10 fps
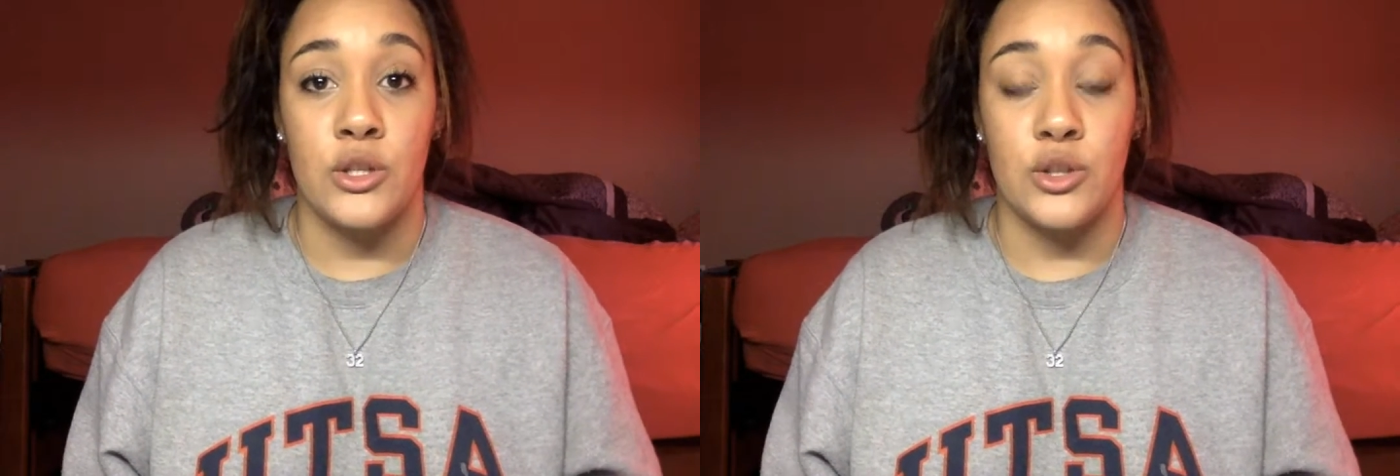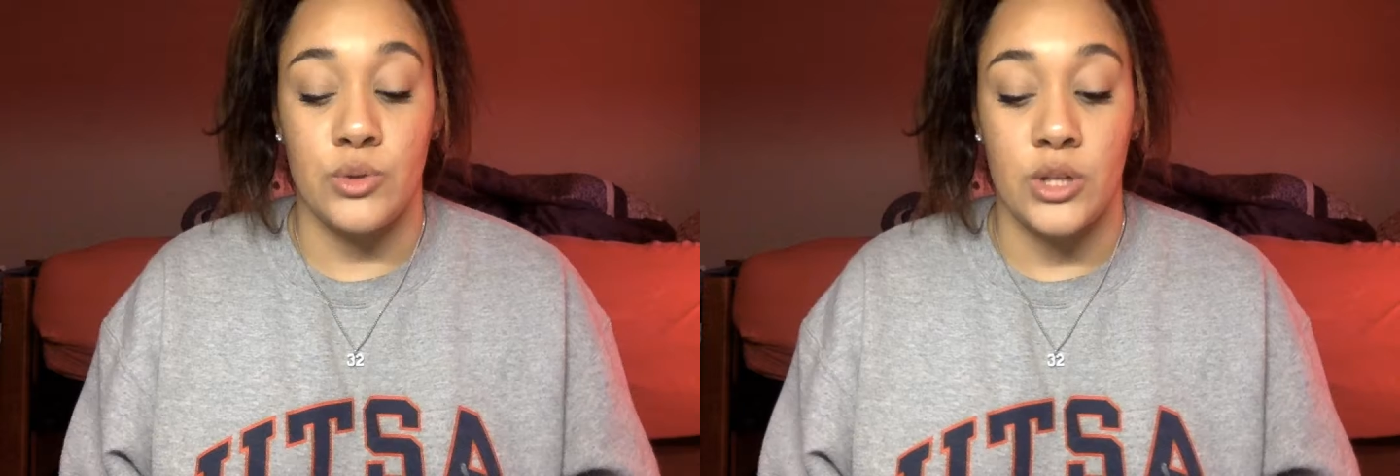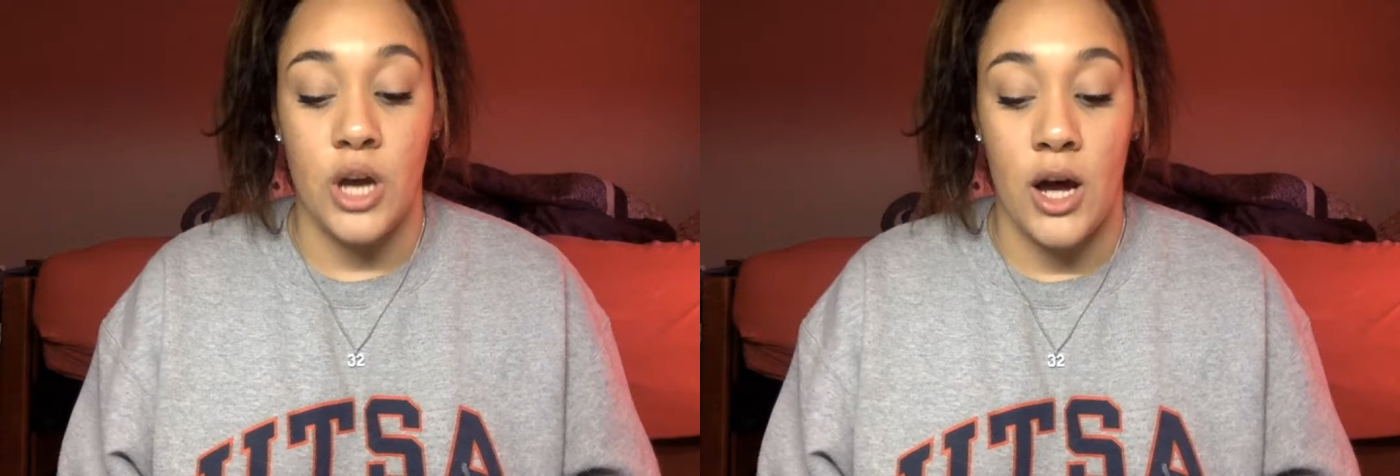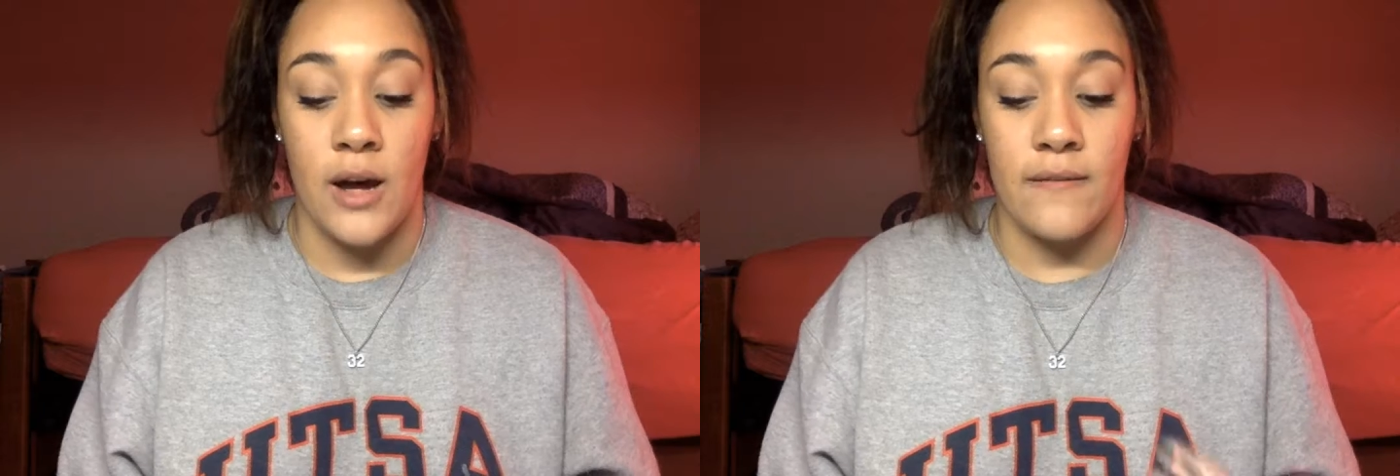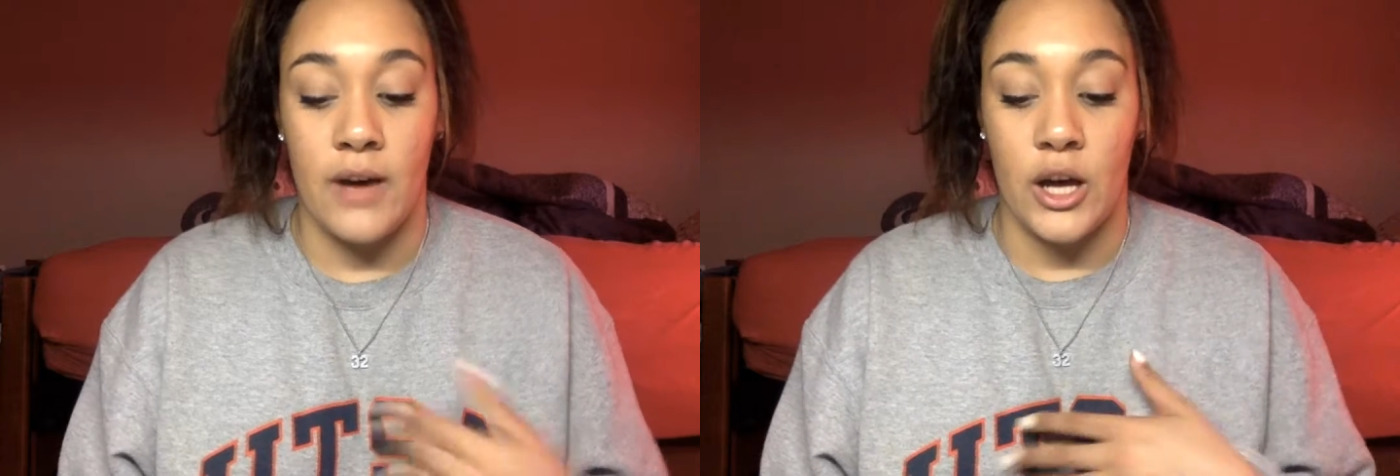do
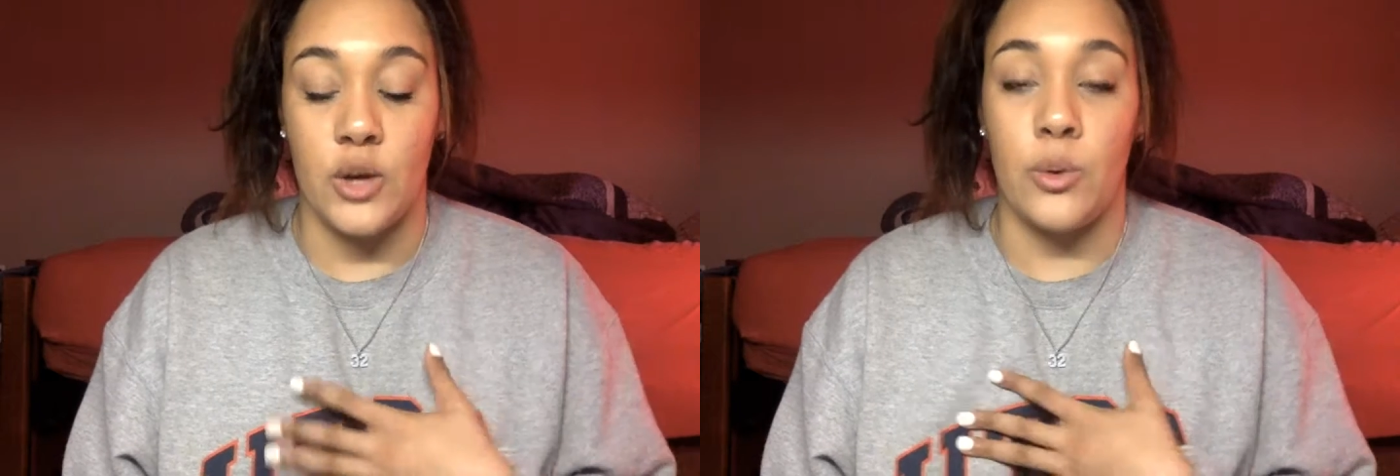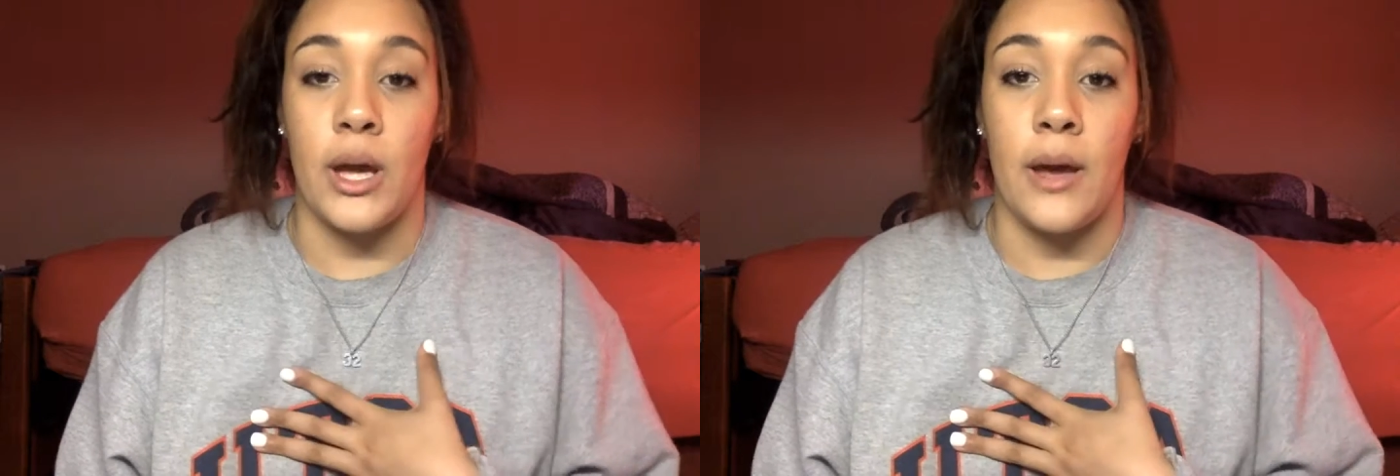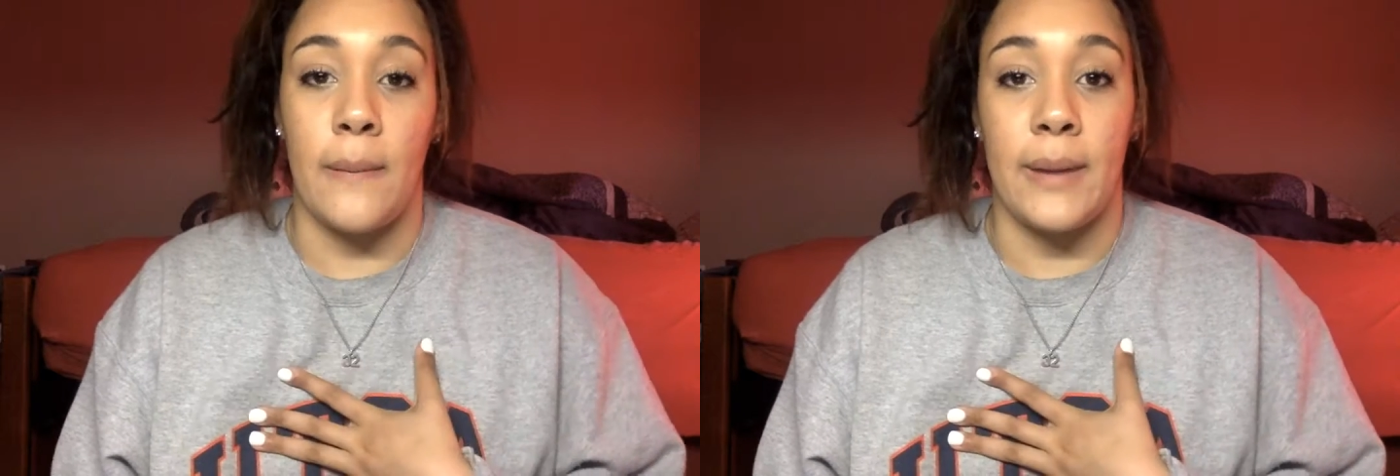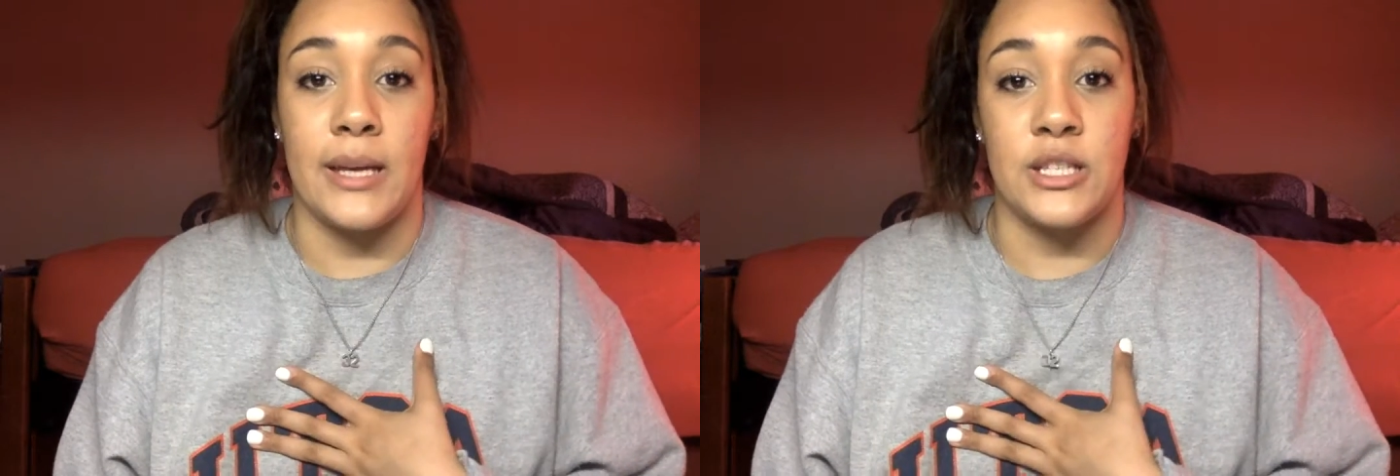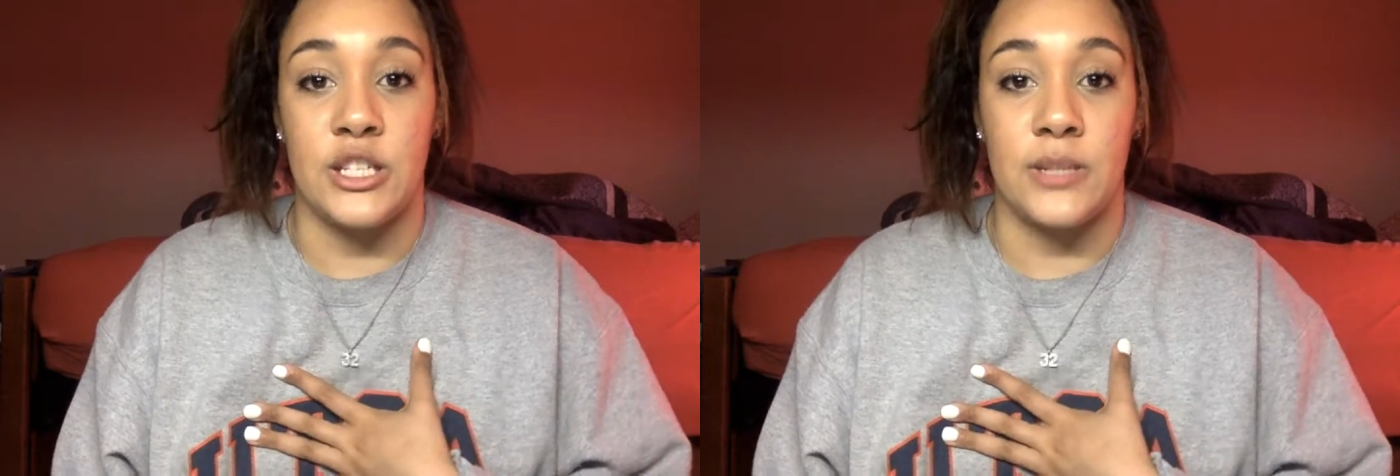not evaluate a
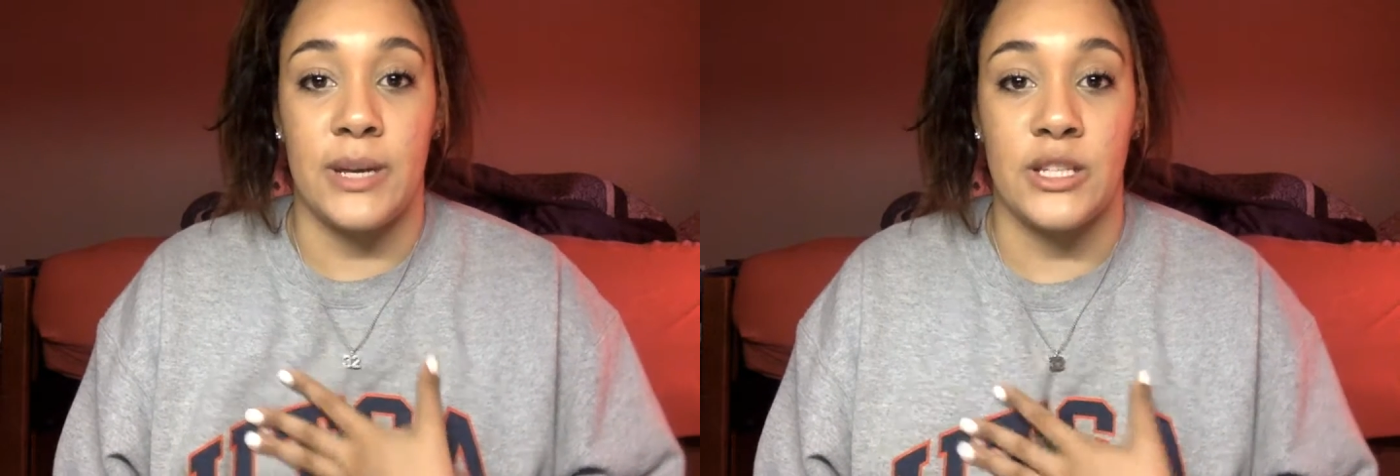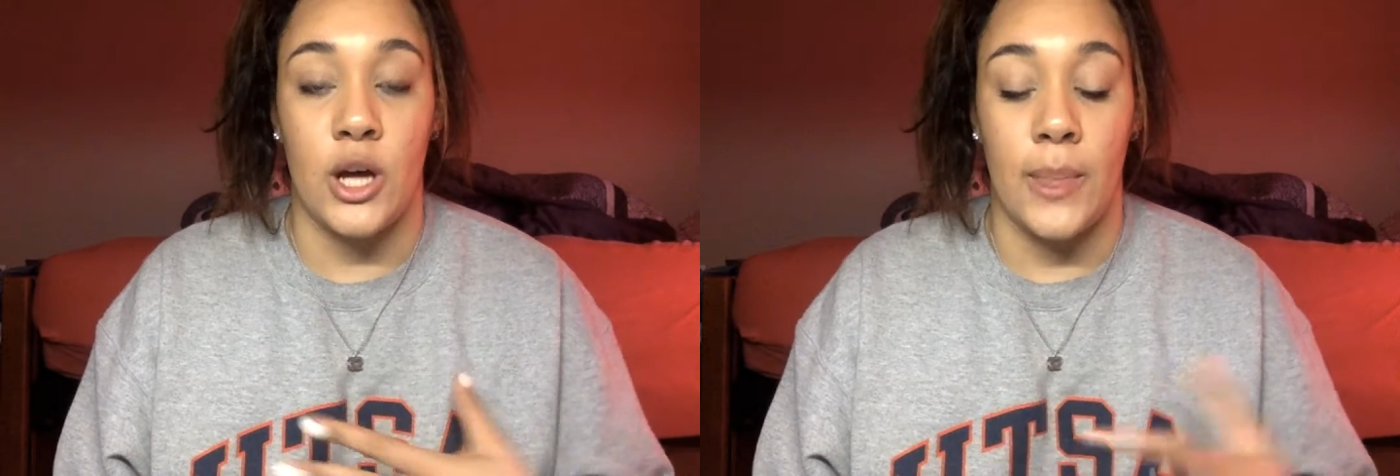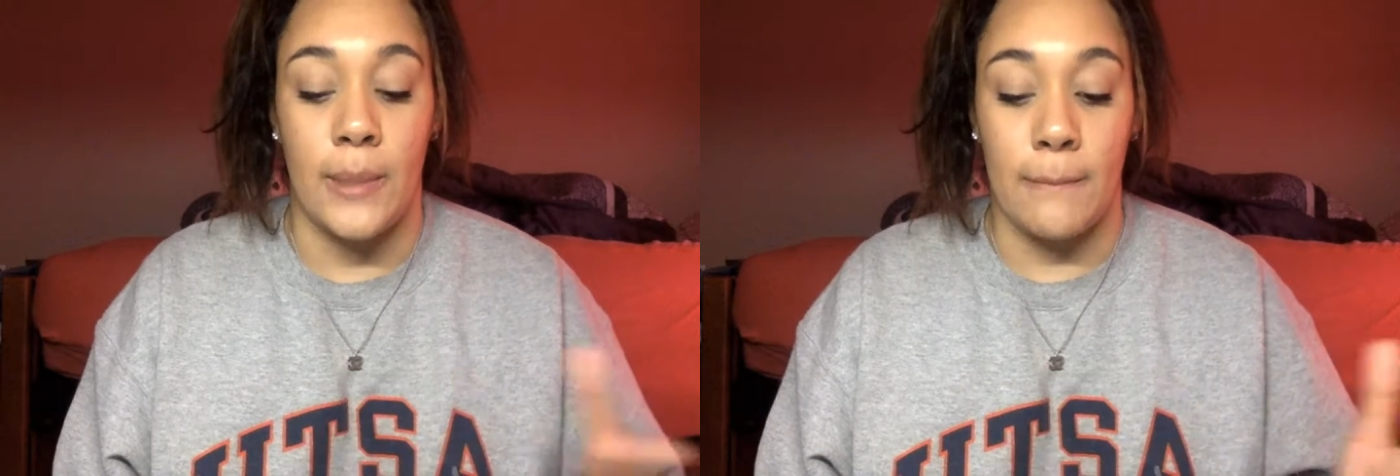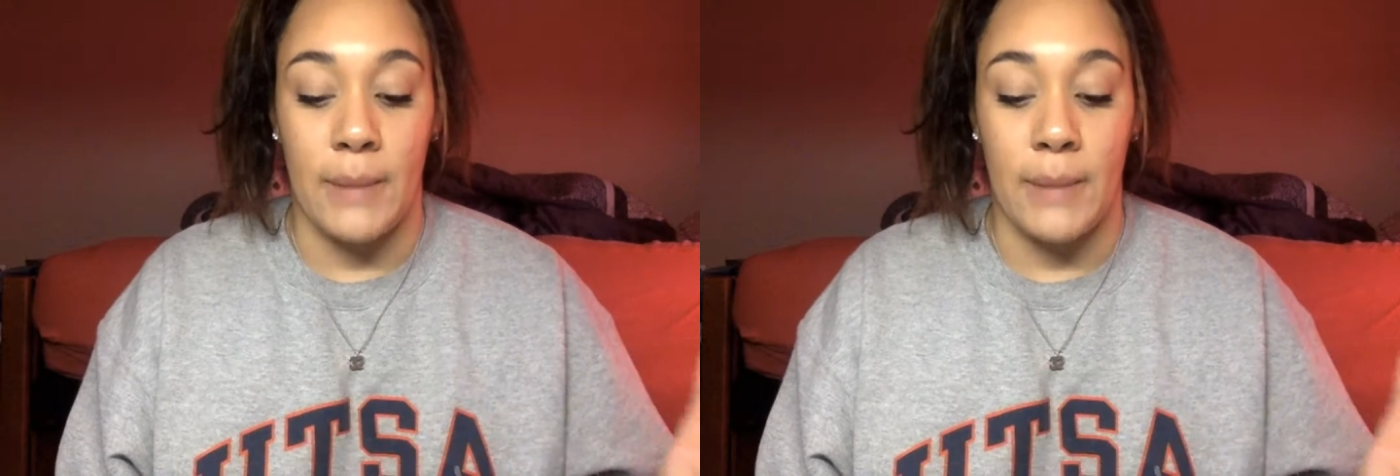message based on the